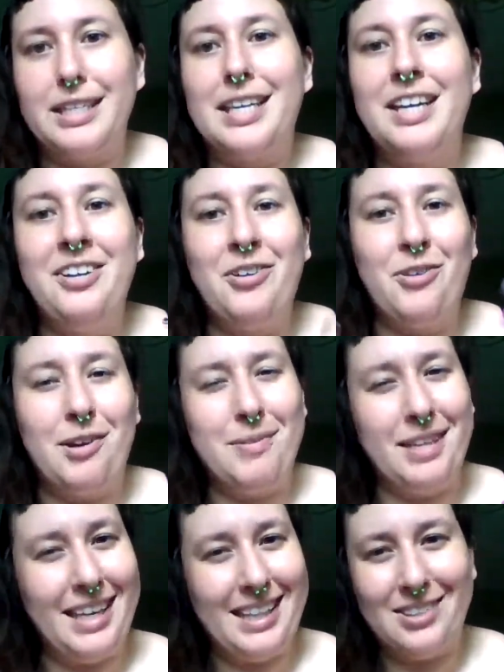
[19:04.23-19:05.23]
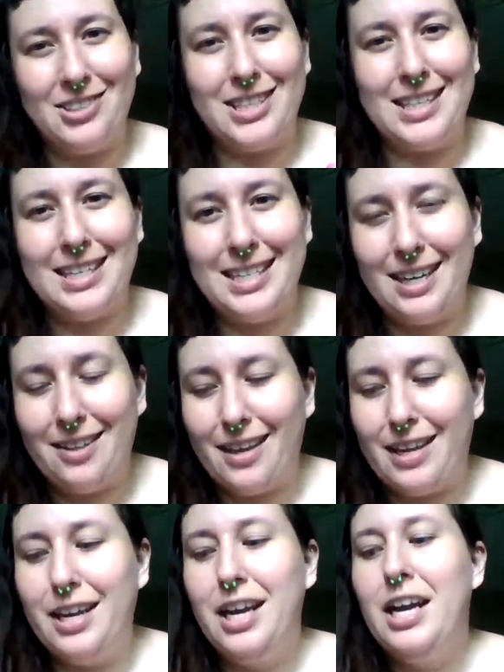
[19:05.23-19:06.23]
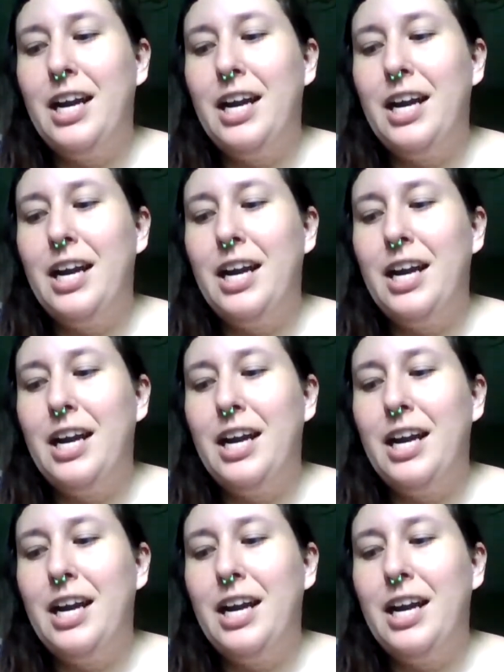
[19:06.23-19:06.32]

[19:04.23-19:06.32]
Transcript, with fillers: ideas. You know what I mean? Like, there's this idea that,